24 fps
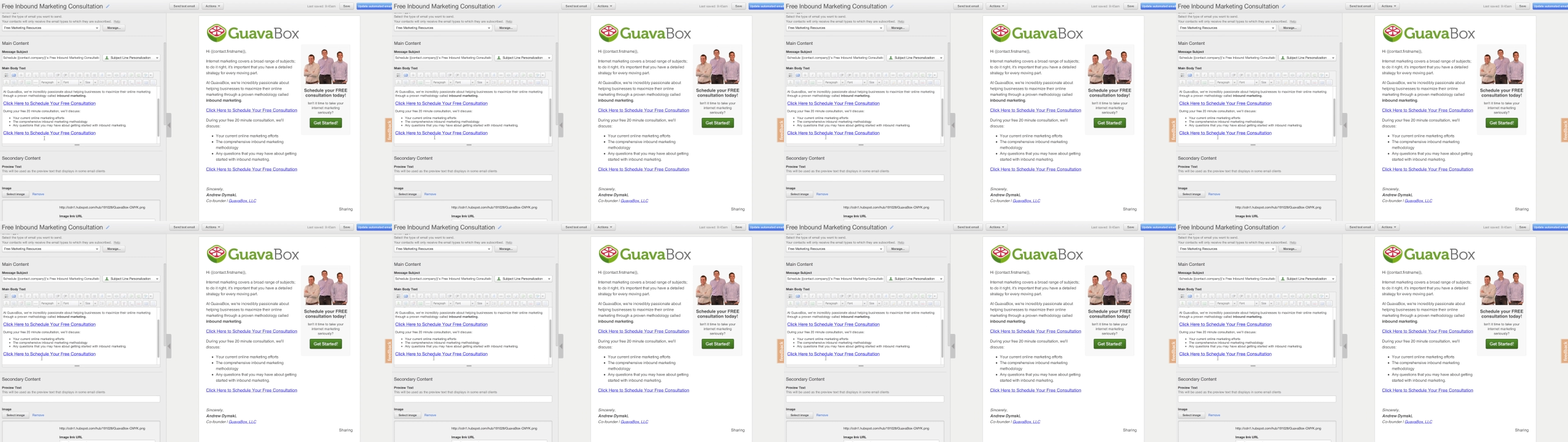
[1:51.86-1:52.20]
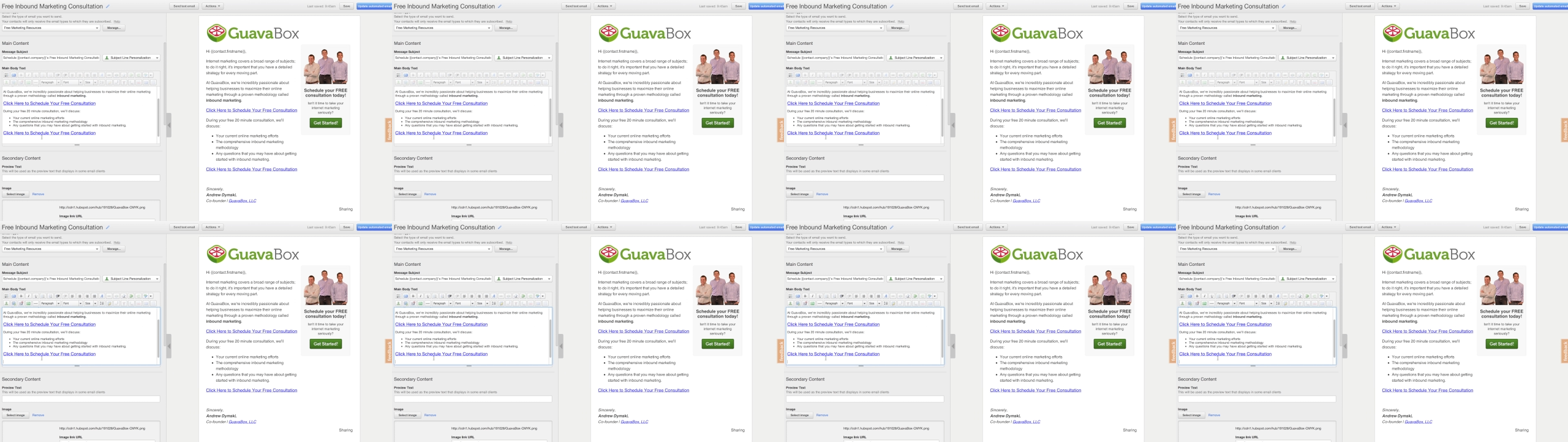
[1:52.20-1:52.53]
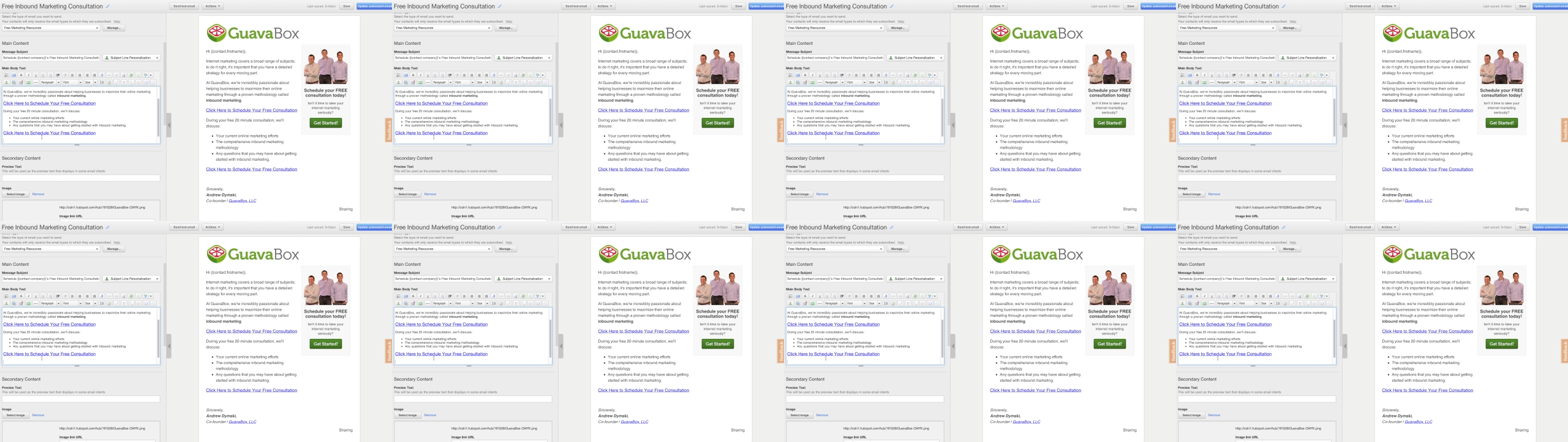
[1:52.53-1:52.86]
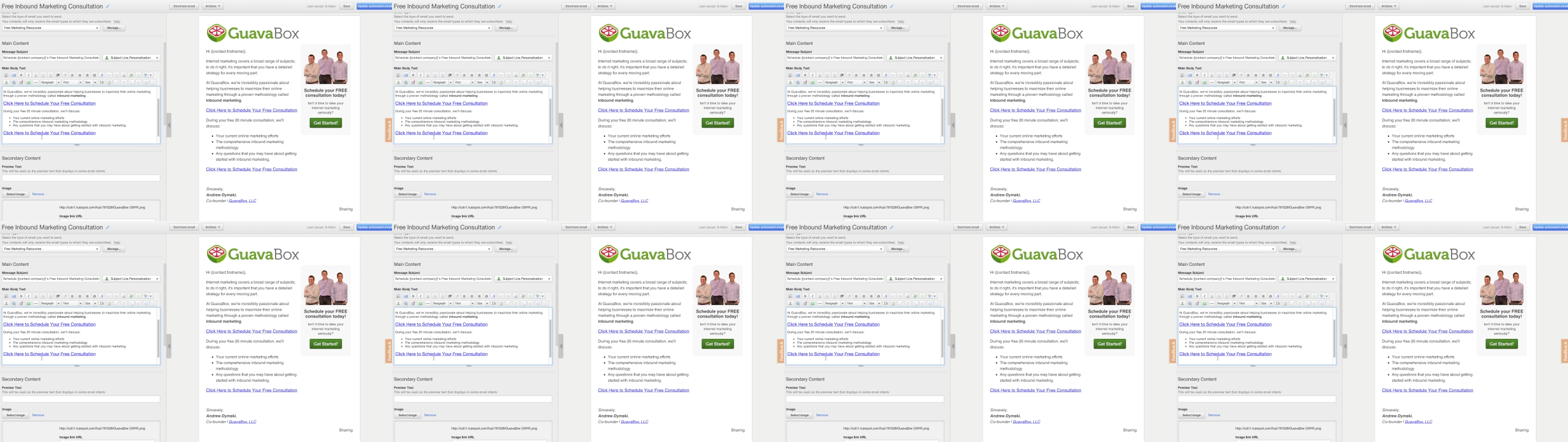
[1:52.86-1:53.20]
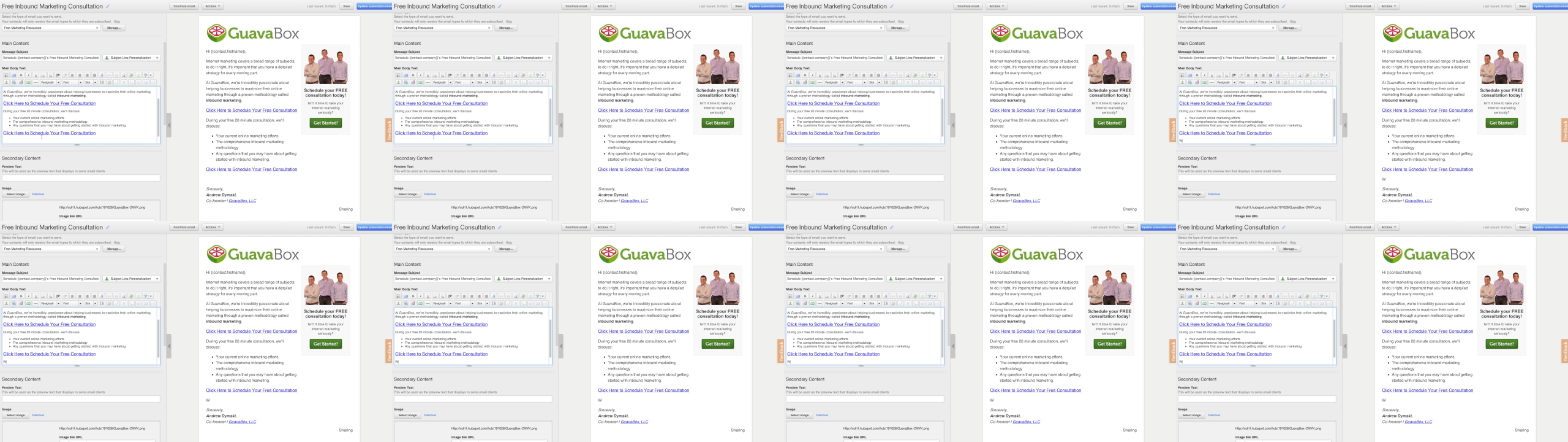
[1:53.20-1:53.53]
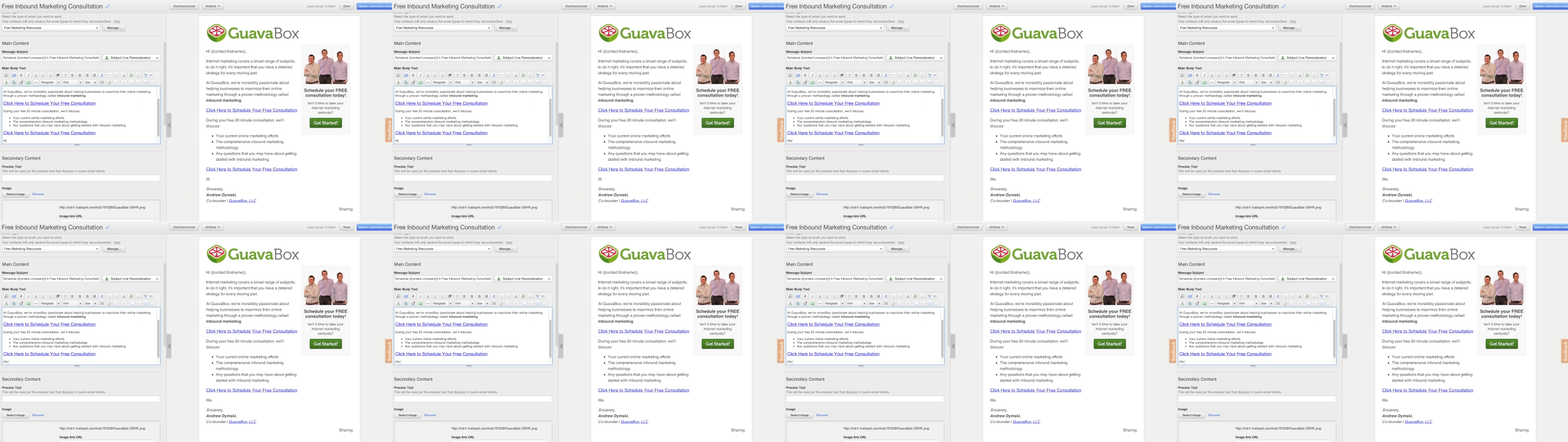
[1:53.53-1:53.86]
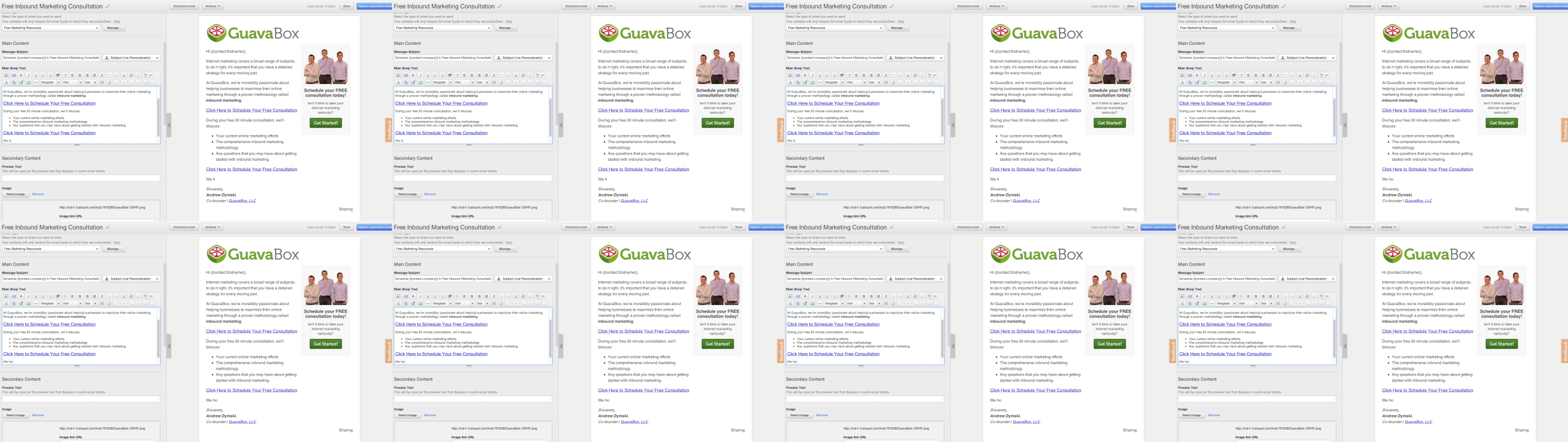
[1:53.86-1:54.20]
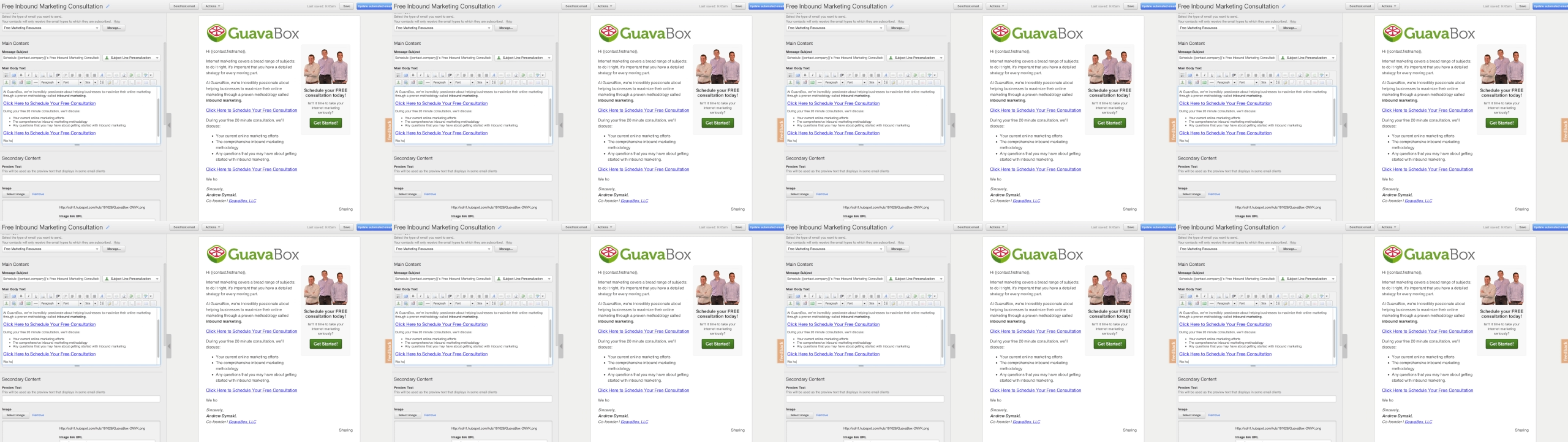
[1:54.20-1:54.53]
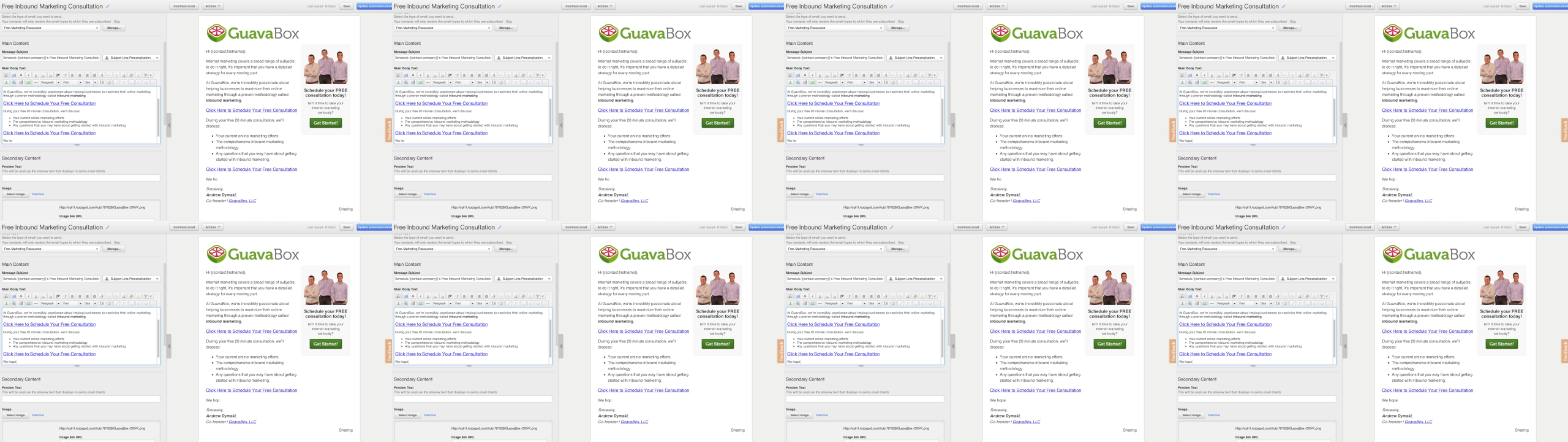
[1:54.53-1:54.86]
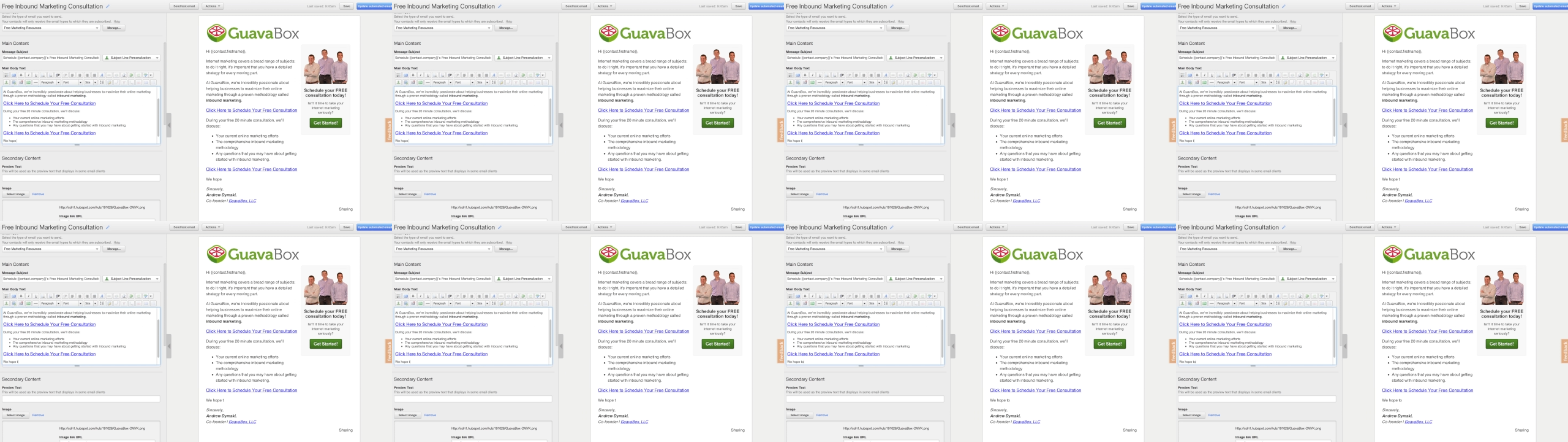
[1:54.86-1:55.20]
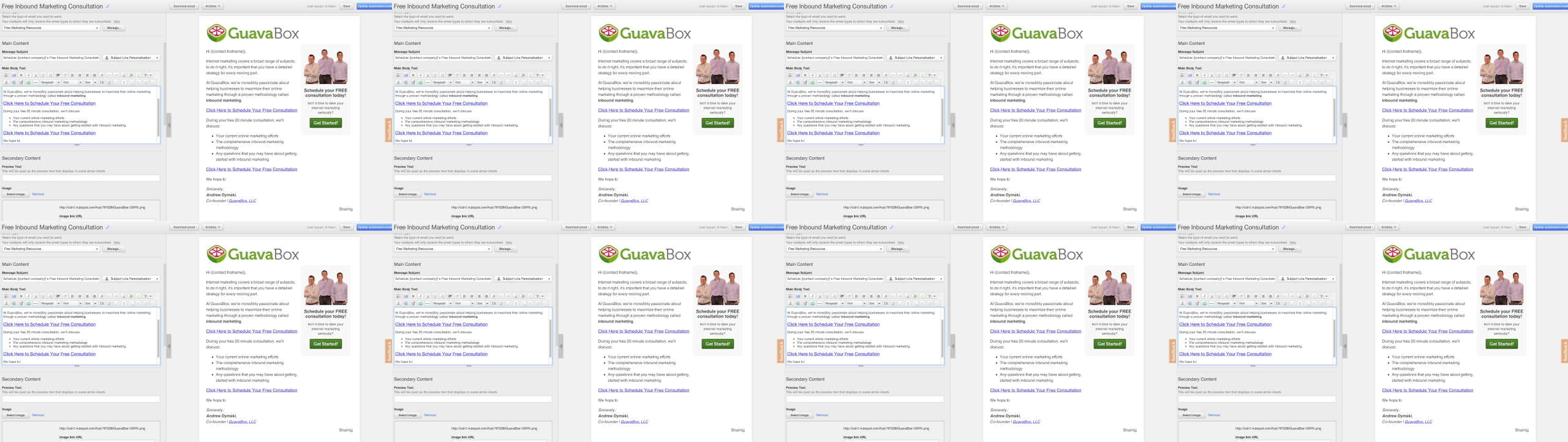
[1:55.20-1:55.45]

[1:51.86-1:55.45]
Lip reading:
[unreadable: no face in view]